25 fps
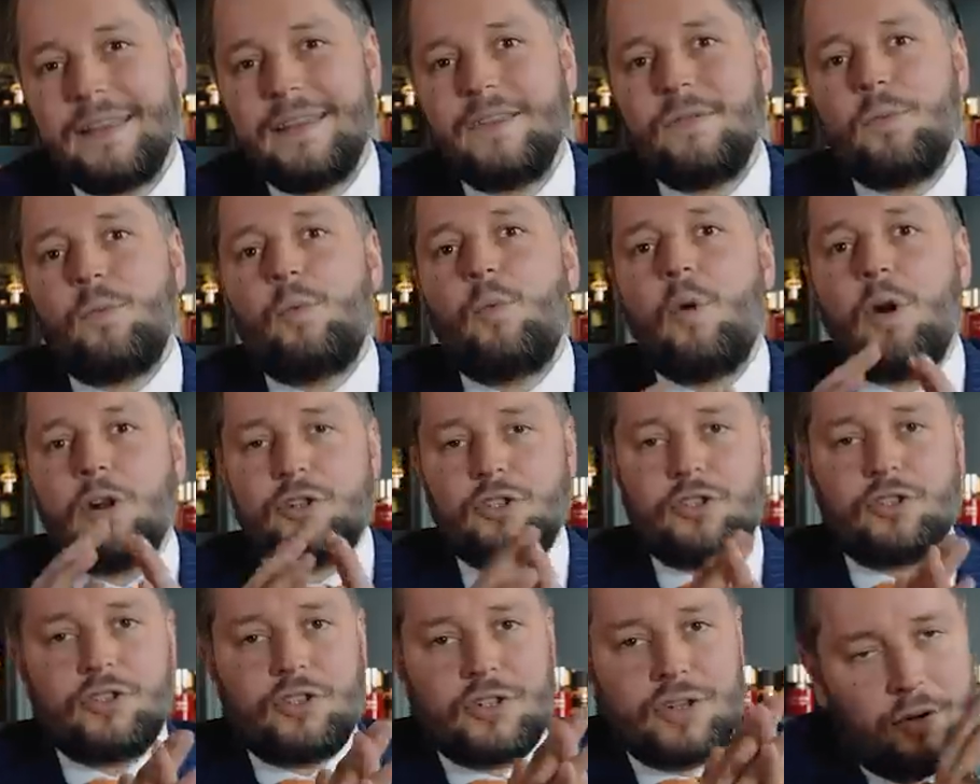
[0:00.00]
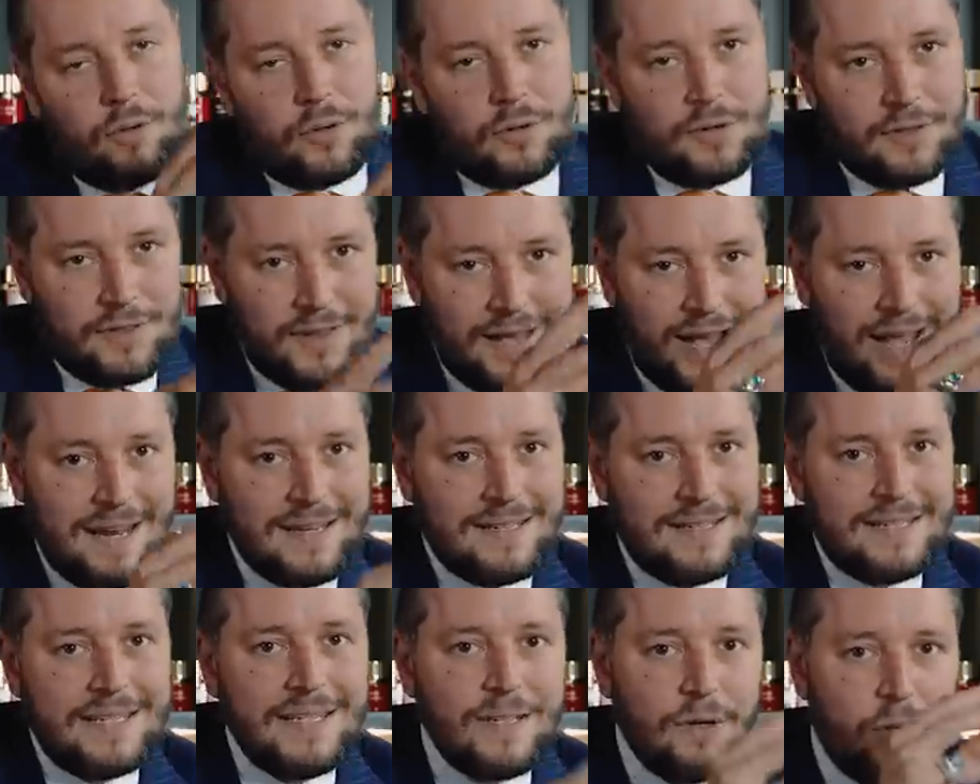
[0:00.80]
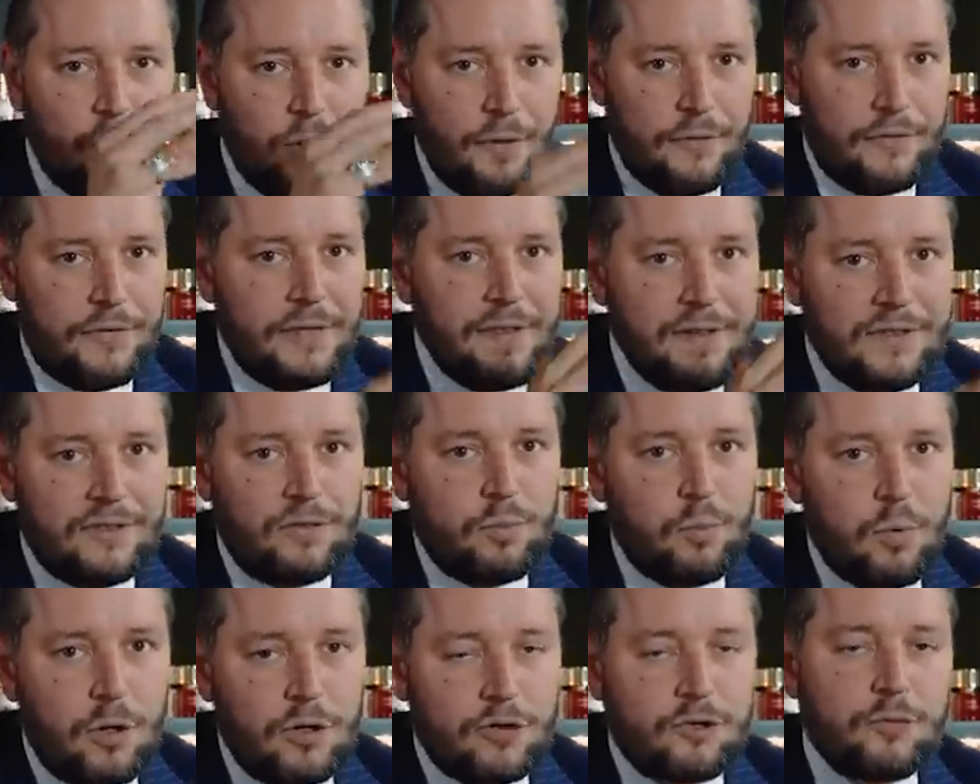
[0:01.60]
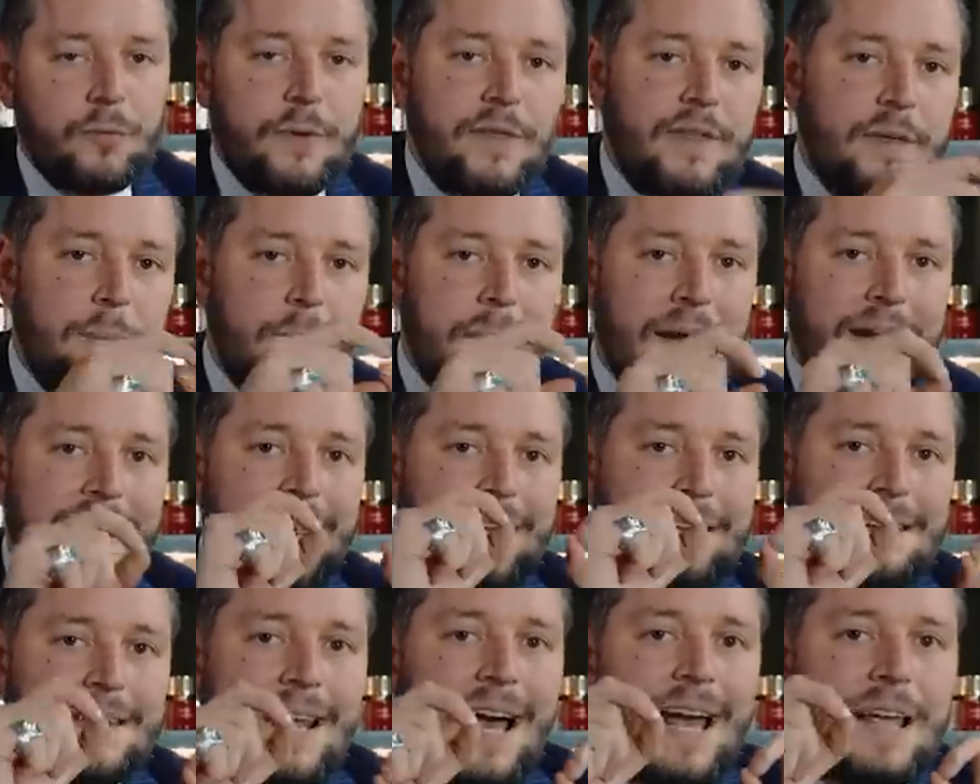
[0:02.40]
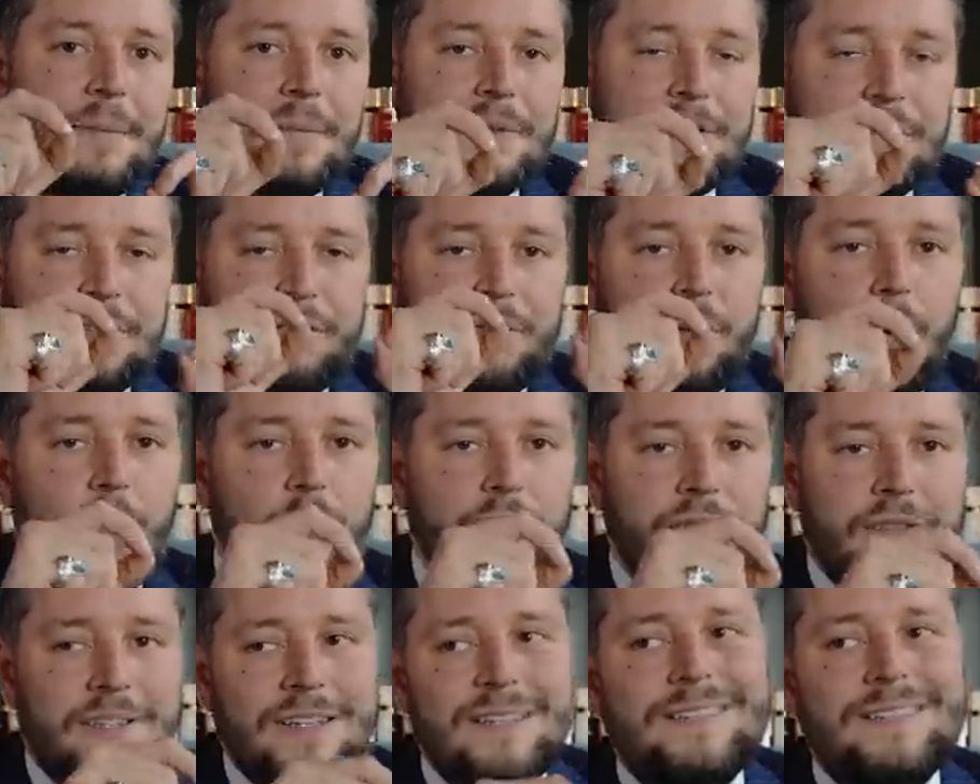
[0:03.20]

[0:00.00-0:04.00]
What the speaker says: The watch, or the idea of this watch with the baguette diamond stones,